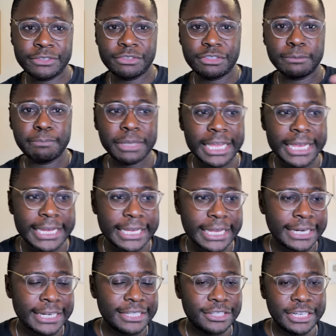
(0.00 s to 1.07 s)
in supply
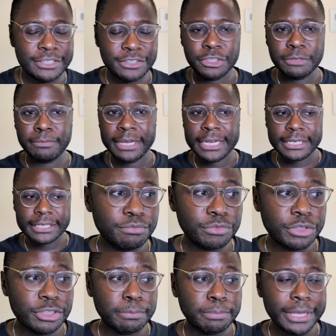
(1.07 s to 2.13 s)
and a change in demand,
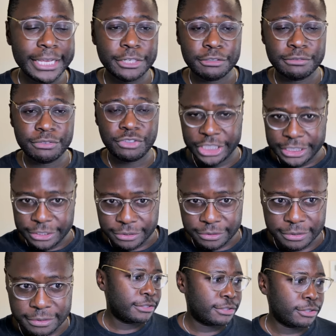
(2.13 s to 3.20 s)
the supply curve
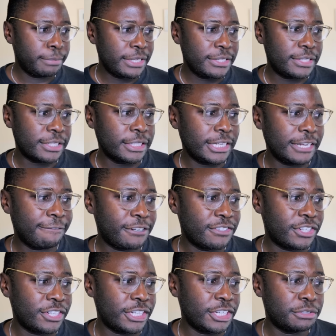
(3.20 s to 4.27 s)
changes. So basically, if there's
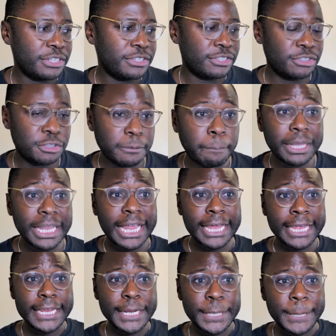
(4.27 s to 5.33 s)
an increase in
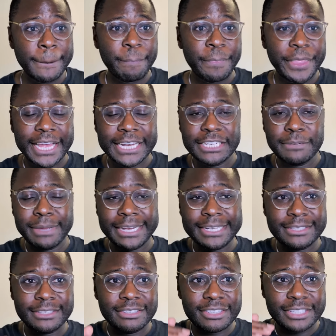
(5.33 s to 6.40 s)
supply and demand
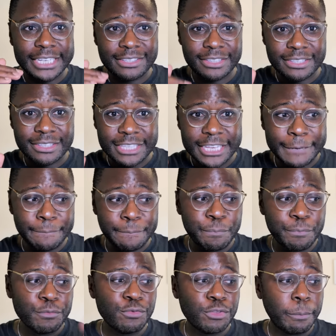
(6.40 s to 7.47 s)
stays the same,
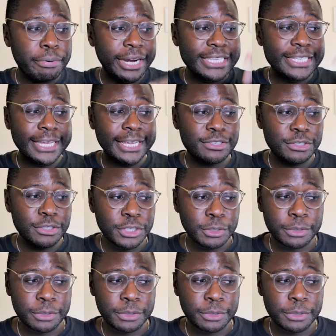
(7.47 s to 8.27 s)
the price has to go